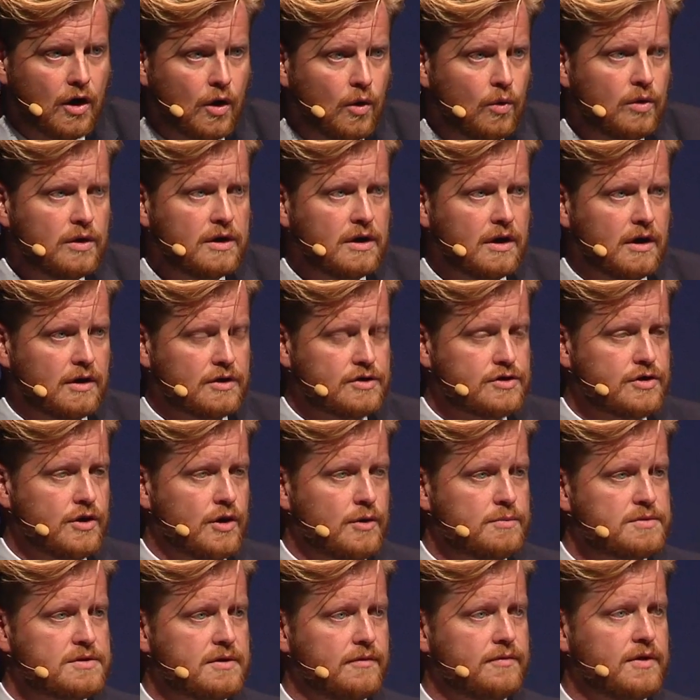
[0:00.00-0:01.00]
only on
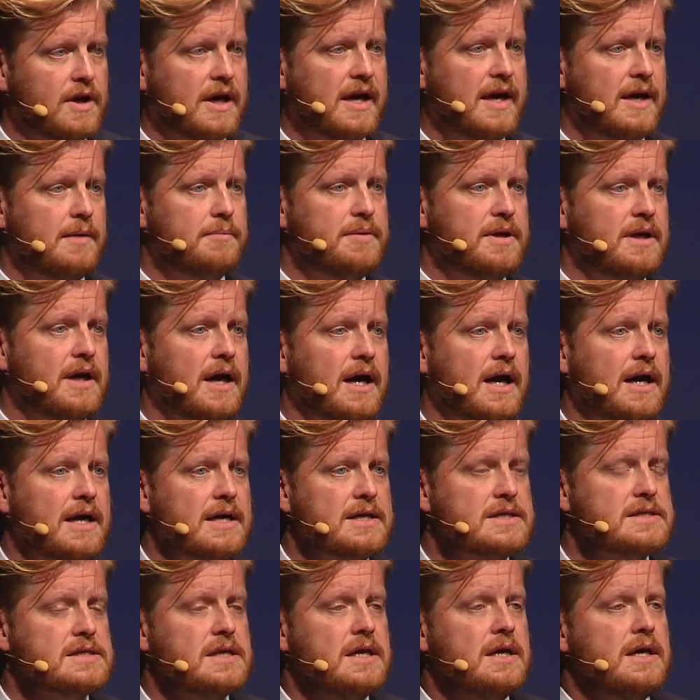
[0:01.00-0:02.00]
terms of the
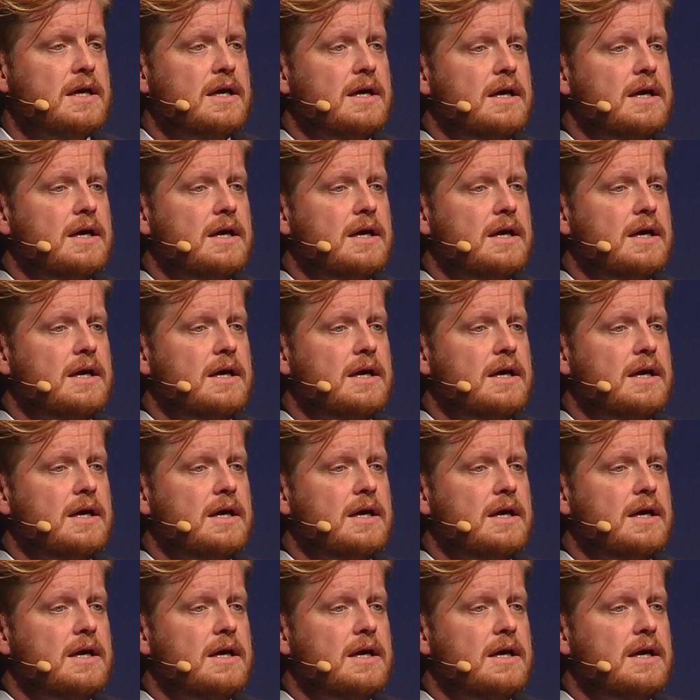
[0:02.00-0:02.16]
KPIs